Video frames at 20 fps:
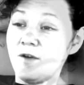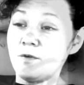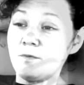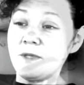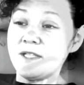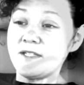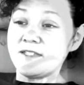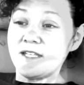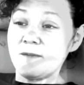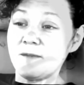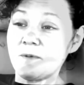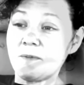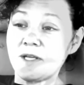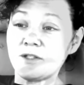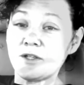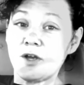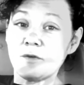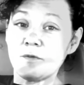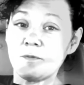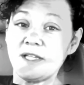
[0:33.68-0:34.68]
I would be asleep
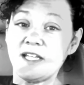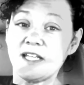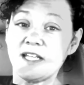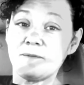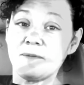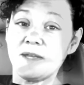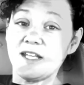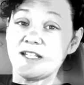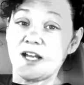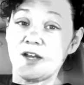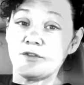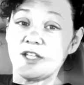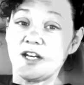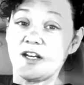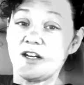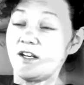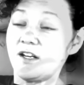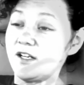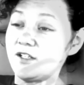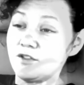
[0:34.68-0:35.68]
and my dog would be licking me
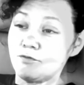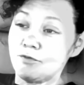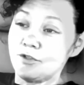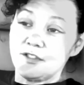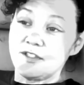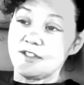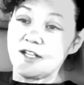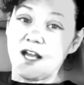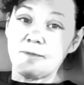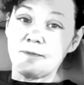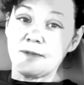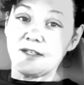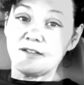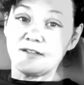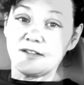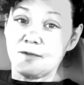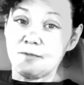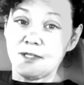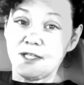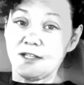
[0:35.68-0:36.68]
down there, and I just wouldn't stop
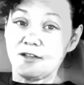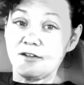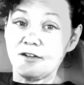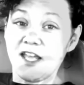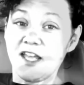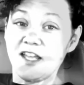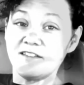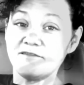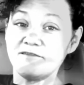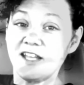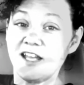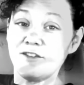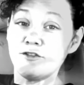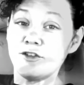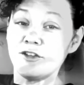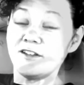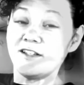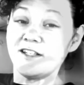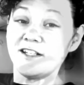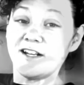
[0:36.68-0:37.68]
it. I'd be like, okay,
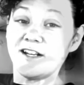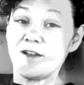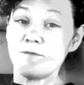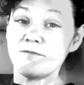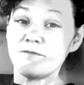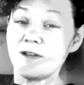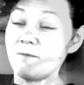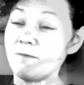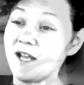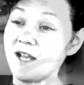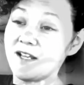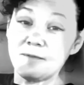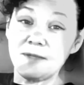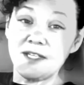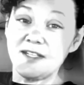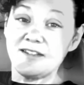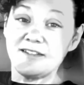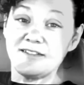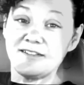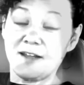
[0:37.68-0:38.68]
yeah, you can clean it up. I'm not
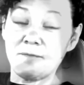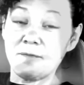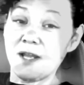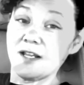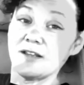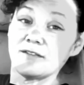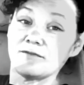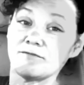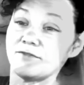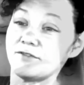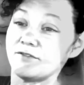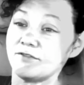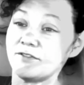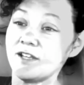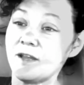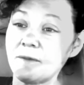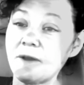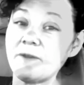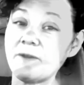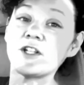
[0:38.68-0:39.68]
gonna be. I'm not.
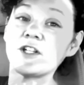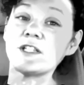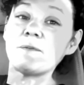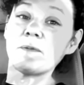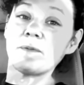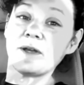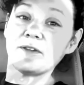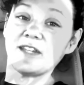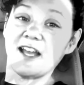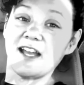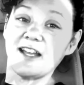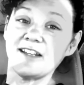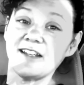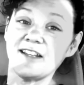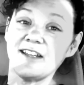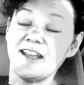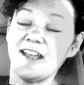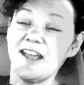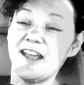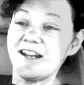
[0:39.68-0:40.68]
I'm not fucked up about
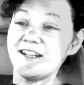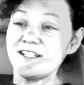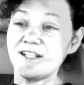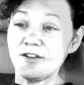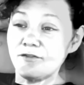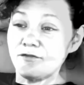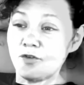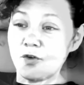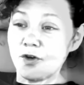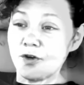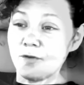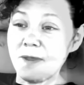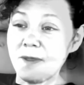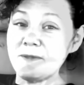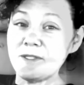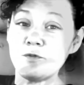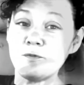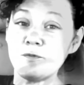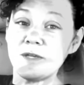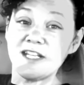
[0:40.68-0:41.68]
that. And I did it for
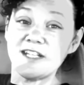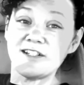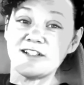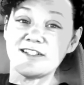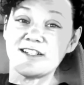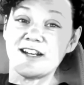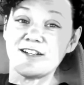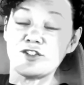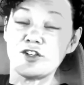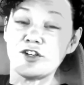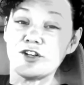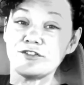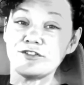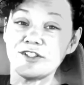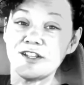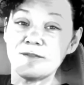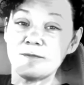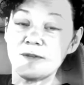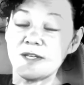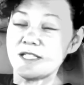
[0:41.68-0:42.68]
maybe too many years than I should
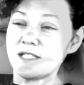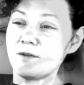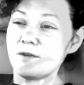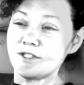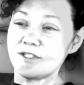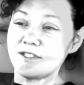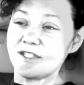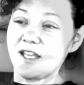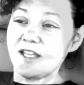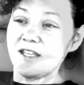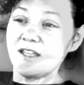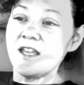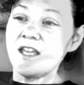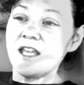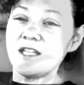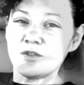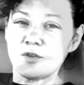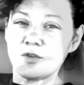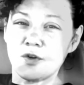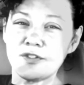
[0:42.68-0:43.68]
have because I was just like,
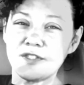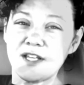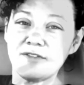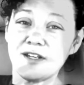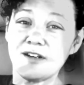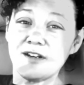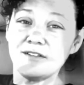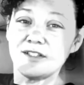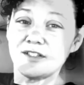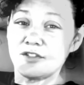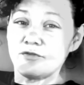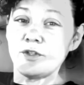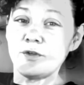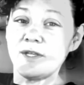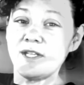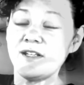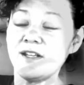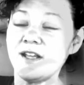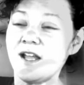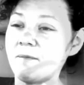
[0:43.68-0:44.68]
it's gross down there. There's
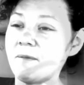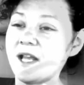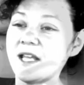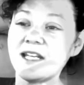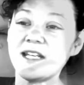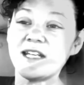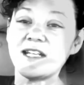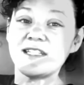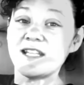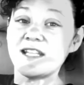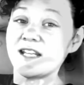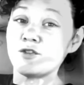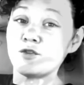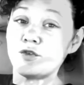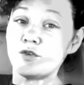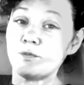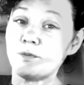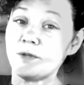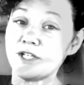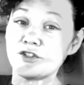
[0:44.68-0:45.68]
fluid. I'm not getting any
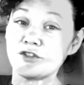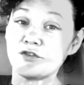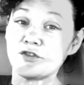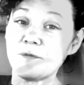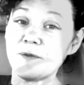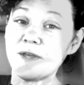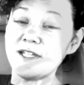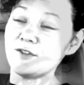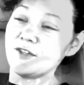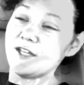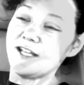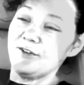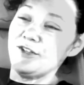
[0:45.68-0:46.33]
sexual pleasure from it.